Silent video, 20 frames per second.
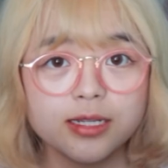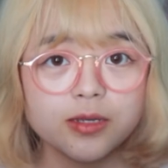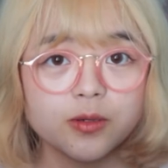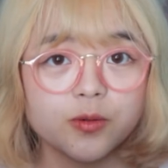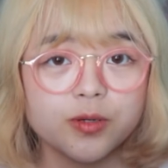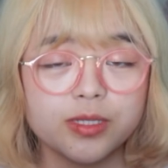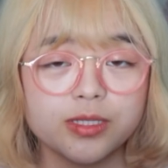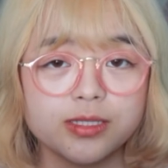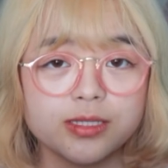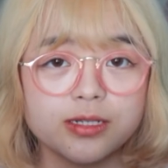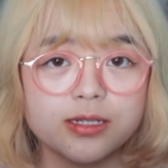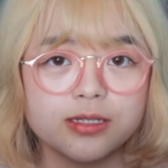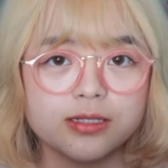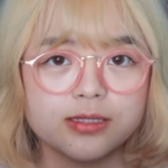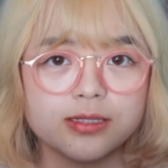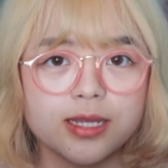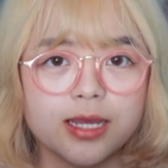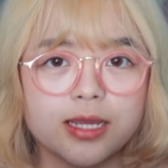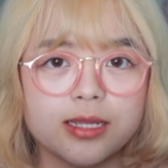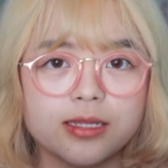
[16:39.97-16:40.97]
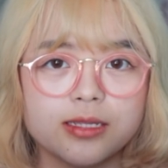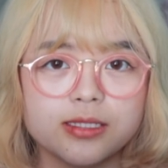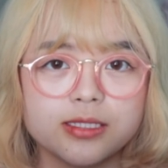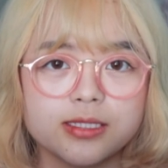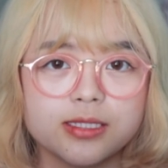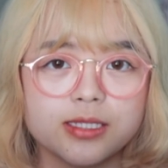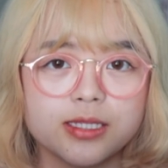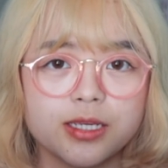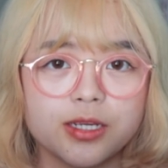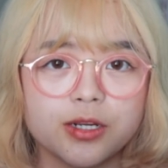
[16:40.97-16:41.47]
a coincidence that it's
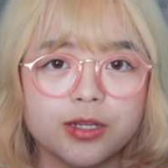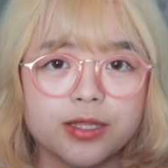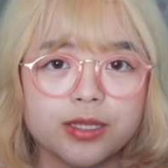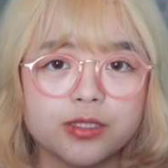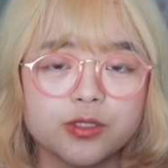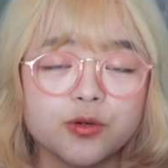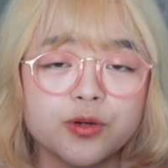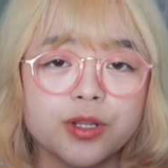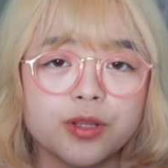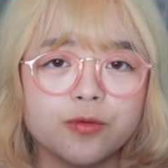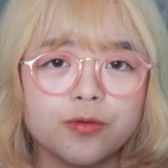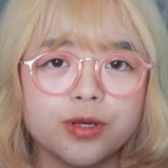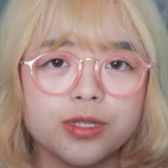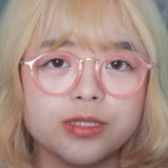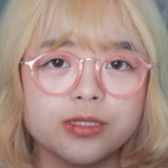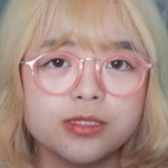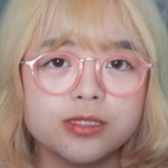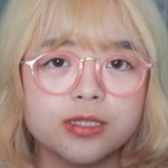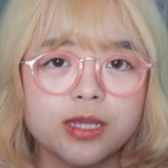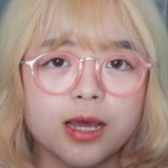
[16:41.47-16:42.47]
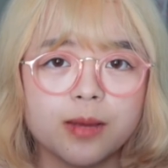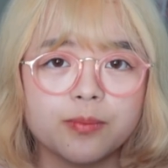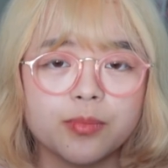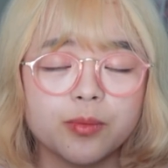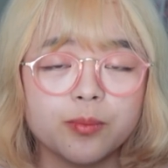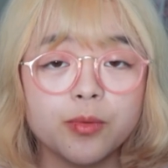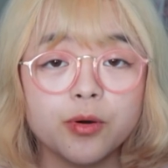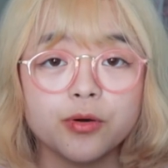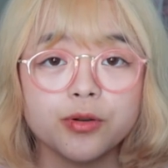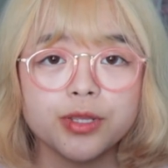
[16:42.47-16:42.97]
the year that 21 stopped
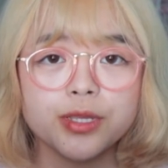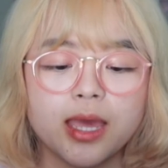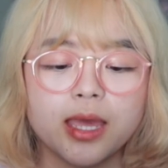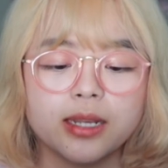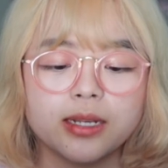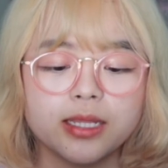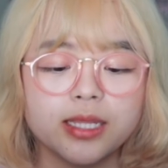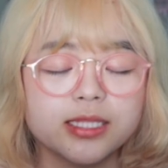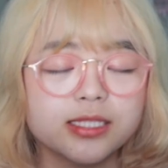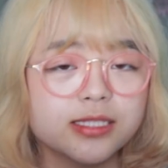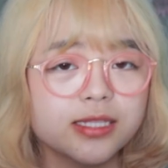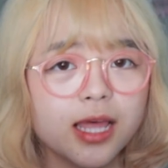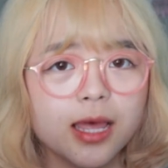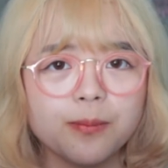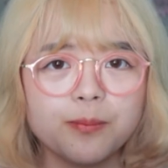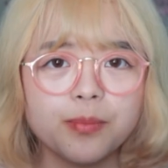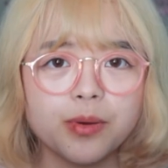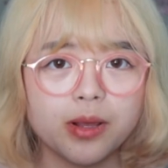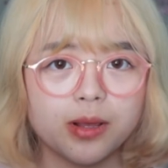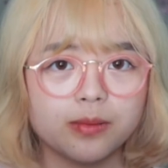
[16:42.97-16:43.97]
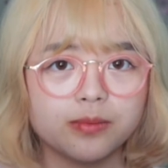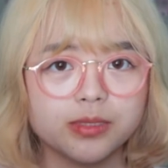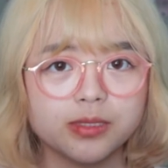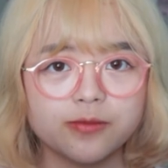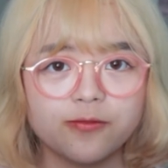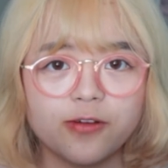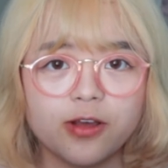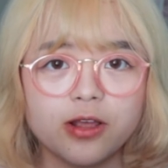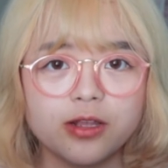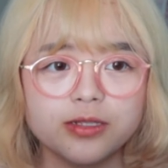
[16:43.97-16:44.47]
promoting, and it's not Bomb's
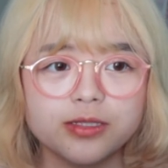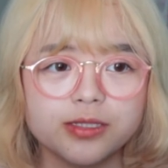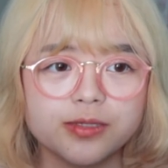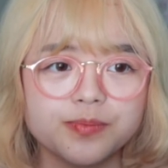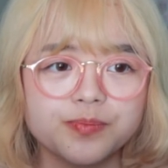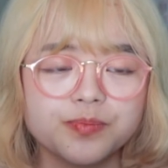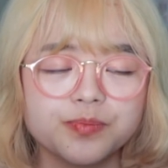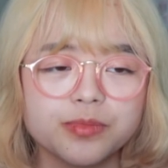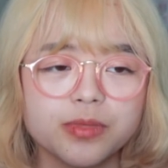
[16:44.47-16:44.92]
fault.